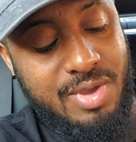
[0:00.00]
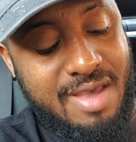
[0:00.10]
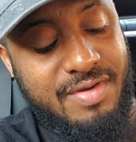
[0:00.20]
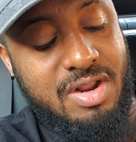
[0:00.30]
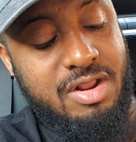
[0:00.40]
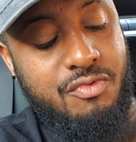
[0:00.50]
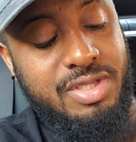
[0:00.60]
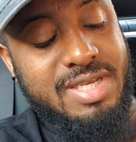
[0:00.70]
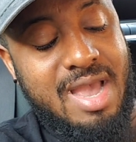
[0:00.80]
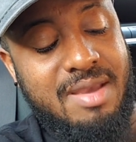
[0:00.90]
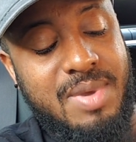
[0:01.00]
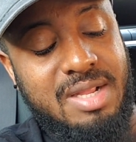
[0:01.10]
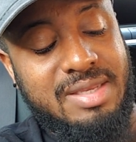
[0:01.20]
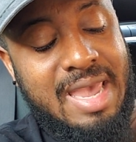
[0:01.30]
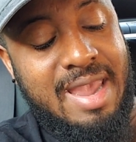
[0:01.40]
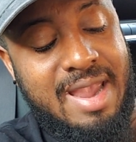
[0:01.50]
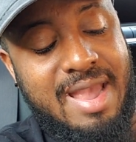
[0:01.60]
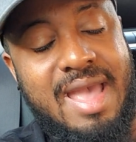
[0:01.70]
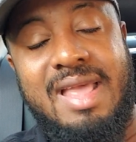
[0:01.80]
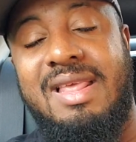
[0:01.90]
We have another retirement here,
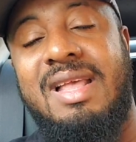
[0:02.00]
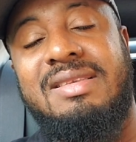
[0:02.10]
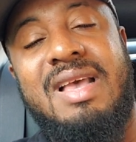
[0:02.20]
and it's